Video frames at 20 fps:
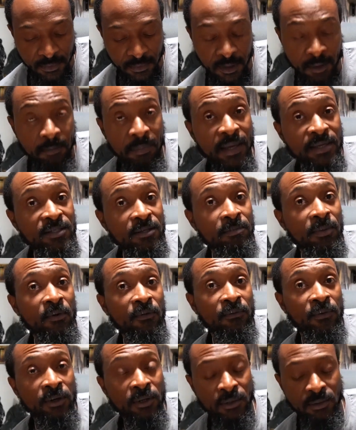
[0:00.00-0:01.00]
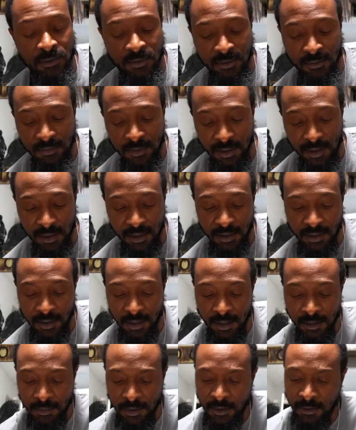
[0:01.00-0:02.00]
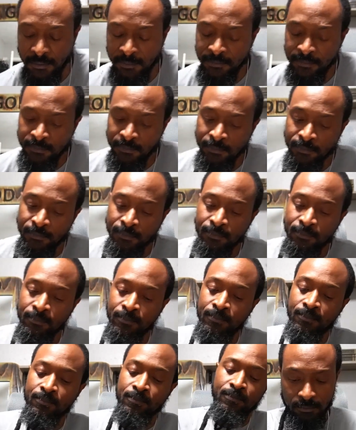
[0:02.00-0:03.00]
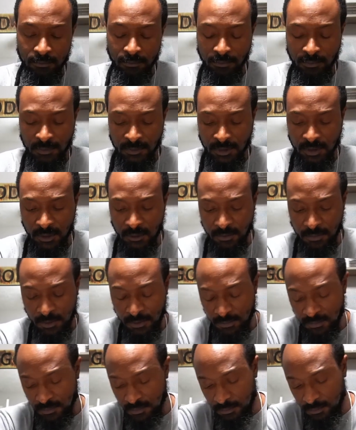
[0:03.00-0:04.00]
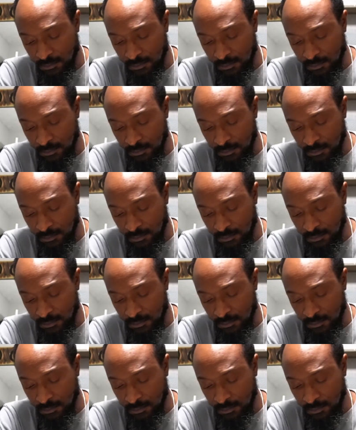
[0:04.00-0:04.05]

the best of both worlds. You know what I mean? Excuse me.